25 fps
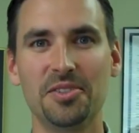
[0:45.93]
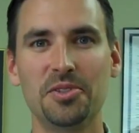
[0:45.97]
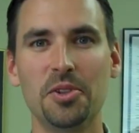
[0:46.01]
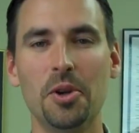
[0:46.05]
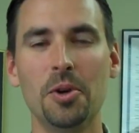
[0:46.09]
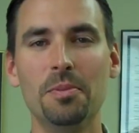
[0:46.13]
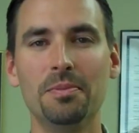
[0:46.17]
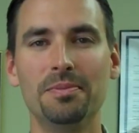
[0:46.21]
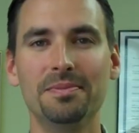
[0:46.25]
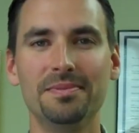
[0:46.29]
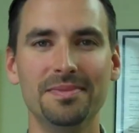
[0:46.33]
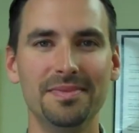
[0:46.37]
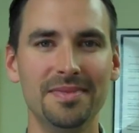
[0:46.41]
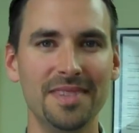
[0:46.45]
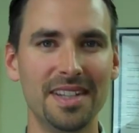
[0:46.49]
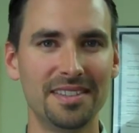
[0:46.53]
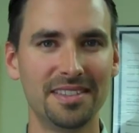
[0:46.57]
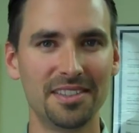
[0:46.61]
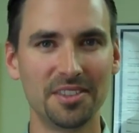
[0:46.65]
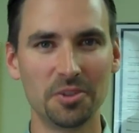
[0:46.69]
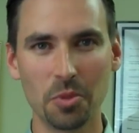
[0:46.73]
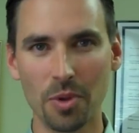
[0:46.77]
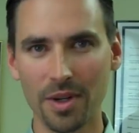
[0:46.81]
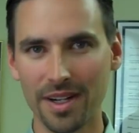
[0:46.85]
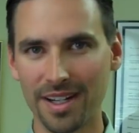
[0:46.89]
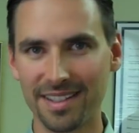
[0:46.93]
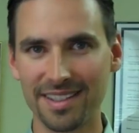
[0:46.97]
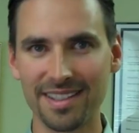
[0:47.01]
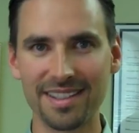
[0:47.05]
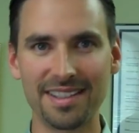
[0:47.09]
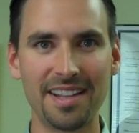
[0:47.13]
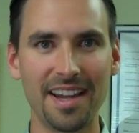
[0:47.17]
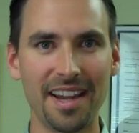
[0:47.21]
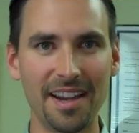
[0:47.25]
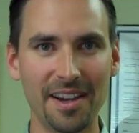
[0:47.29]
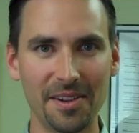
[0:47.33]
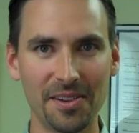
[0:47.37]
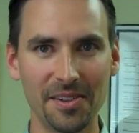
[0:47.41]
So this is what it
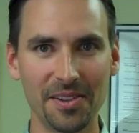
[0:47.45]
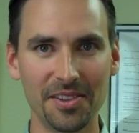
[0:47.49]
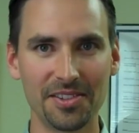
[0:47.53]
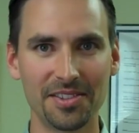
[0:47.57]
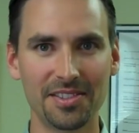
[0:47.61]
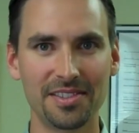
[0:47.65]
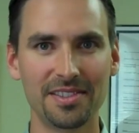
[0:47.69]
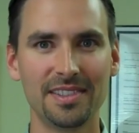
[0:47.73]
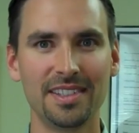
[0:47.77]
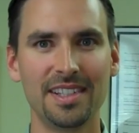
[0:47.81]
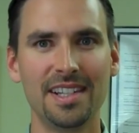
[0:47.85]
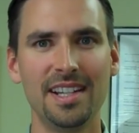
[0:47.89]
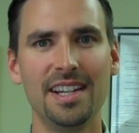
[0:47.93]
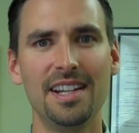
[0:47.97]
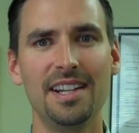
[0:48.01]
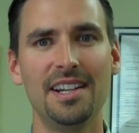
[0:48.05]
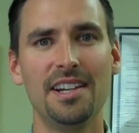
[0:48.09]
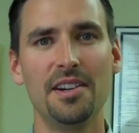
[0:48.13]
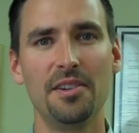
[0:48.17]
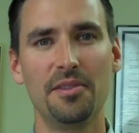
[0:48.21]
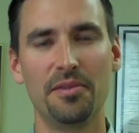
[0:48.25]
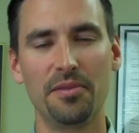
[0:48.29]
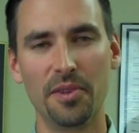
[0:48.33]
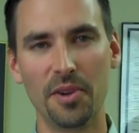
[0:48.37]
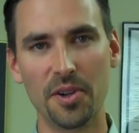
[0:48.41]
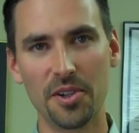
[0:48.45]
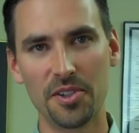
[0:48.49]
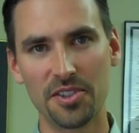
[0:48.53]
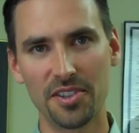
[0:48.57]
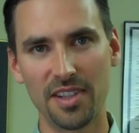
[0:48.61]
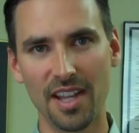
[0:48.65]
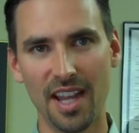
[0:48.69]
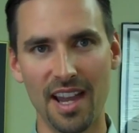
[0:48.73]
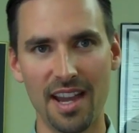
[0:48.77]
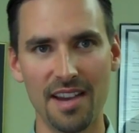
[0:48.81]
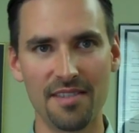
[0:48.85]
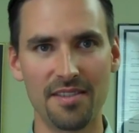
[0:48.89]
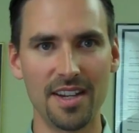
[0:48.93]
entails.
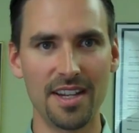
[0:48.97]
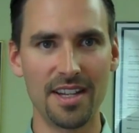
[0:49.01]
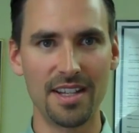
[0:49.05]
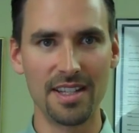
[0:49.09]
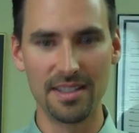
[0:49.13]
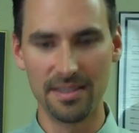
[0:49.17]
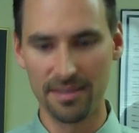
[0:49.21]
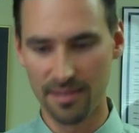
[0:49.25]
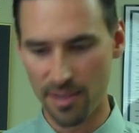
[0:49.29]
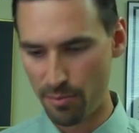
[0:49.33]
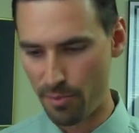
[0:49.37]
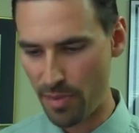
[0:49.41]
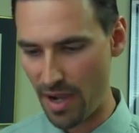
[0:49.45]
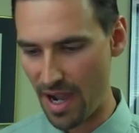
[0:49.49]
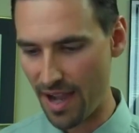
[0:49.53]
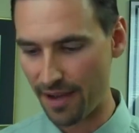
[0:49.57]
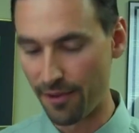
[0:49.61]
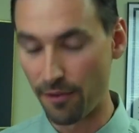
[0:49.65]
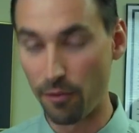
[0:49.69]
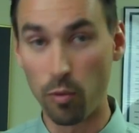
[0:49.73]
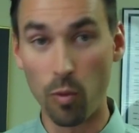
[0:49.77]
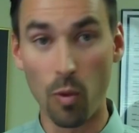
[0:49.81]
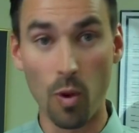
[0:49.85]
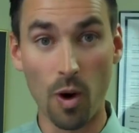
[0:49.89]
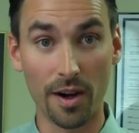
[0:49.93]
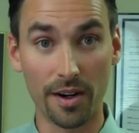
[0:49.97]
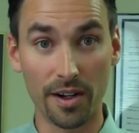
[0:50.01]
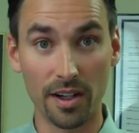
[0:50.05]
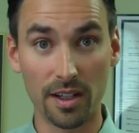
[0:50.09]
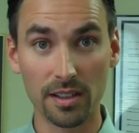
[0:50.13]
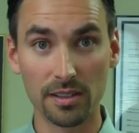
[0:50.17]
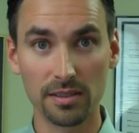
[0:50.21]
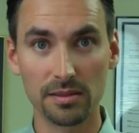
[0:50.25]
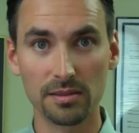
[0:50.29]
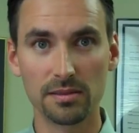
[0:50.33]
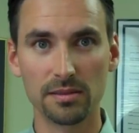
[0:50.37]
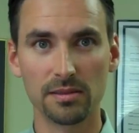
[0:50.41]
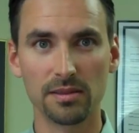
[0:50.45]
First, have a pot of
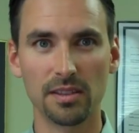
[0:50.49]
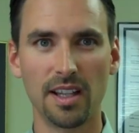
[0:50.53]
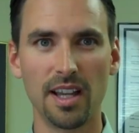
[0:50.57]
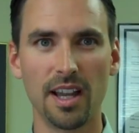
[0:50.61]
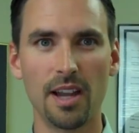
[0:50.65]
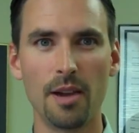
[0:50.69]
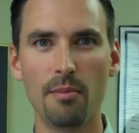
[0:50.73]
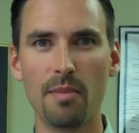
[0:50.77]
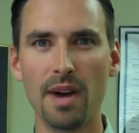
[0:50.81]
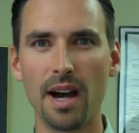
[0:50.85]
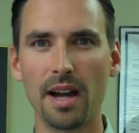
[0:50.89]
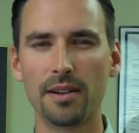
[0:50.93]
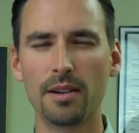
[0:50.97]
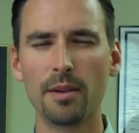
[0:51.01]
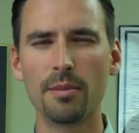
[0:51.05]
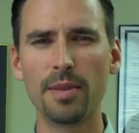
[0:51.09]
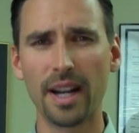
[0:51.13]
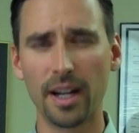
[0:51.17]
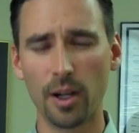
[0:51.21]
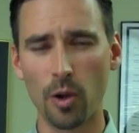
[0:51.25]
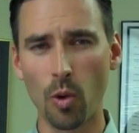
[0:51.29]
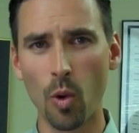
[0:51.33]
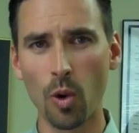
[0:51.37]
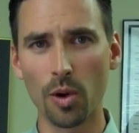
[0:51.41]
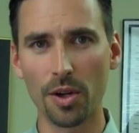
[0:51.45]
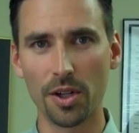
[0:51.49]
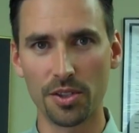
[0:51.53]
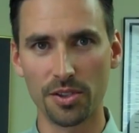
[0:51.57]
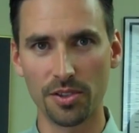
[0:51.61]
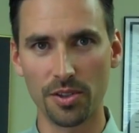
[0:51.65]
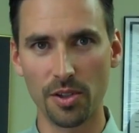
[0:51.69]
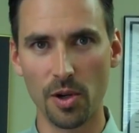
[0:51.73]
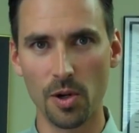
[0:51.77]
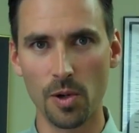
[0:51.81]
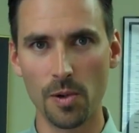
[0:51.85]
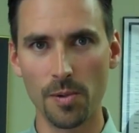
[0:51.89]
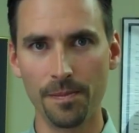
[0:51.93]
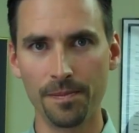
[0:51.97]
water, okay, about a quart or
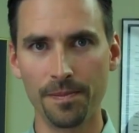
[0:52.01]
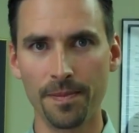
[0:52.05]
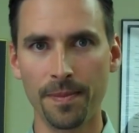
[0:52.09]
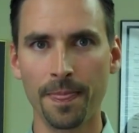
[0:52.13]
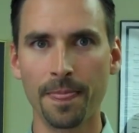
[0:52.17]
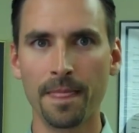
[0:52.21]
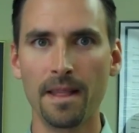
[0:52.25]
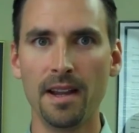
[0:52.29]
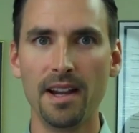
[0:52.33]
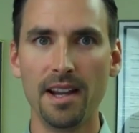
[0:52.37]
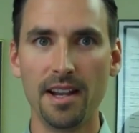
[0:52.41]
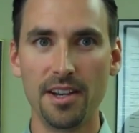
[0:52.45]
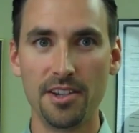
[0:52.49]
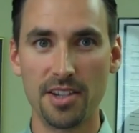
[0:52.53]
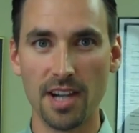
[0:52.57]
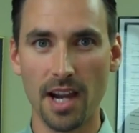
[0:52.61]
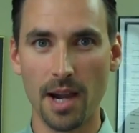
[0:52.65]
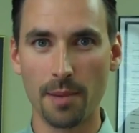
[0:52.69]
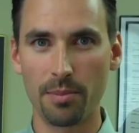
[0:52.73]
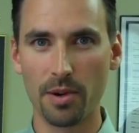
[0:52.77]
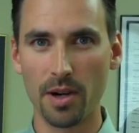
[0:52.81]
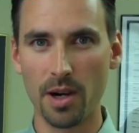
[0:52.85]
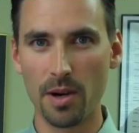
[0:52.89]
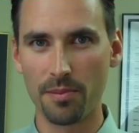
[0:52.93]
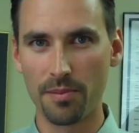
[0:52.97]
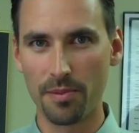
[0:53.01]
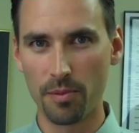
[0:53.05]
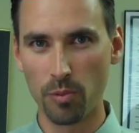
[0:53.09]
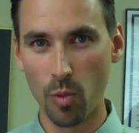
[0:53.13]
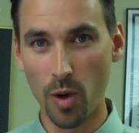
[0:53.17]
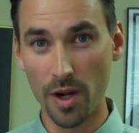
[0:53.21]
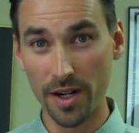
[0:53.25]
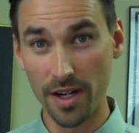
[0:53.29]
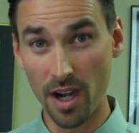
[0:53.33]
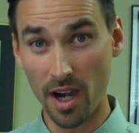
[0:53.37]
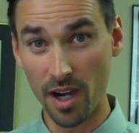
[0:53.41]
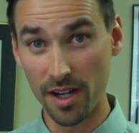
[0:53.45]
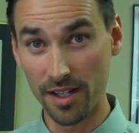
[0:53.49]
so. Chop up
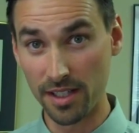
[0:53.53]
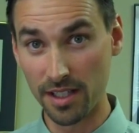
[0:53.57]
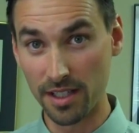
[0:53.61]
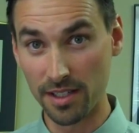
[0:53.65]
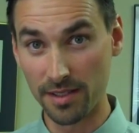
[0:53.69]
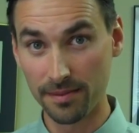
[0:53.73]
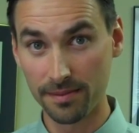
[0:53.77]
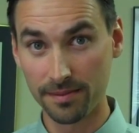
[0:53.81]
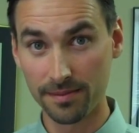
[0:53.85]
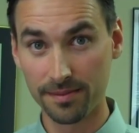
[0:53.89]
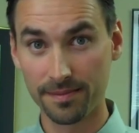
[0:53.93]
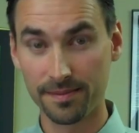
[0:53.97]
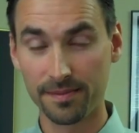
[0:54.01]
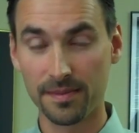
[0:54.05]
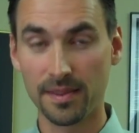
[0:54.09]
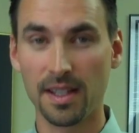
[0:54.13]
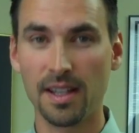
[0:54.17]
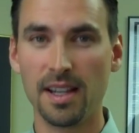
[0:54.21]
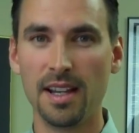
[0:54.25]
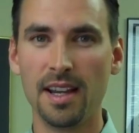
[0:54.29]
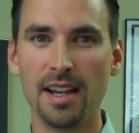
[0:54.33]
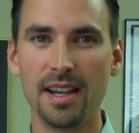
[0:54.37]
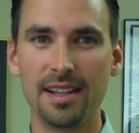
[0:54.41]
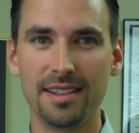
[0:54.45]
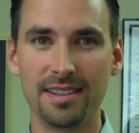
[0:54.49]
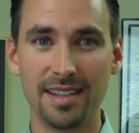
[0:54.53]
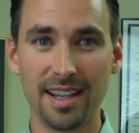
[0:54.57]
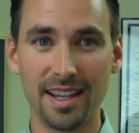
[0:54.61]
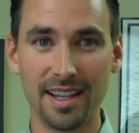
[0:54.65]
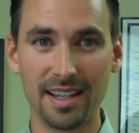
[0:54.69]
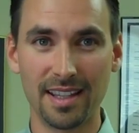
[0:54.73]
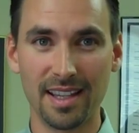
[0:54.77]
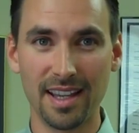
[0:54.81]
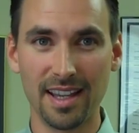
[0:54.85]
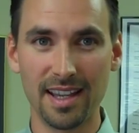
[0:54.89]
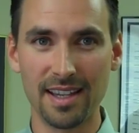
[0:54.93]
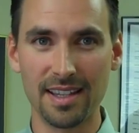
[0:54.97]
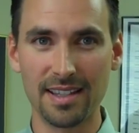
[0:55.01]
one onion.
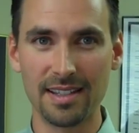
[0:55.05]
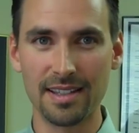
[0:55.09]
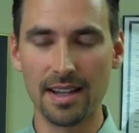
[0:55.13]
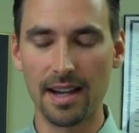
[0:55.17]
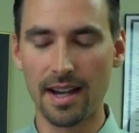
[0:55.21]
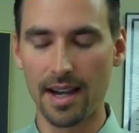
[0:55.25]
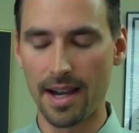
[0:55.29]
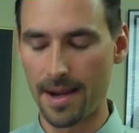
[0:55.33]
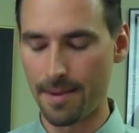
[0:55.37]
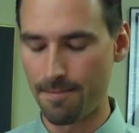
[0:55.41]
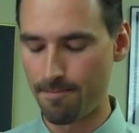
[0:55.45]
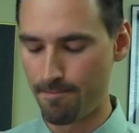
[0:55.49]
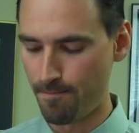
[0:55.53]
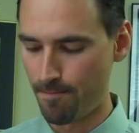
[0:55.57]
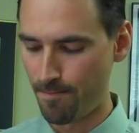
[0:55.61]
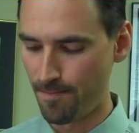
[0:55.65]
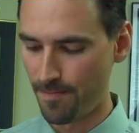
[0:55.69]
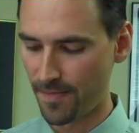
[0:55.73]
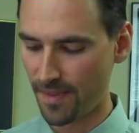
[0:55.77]
Take a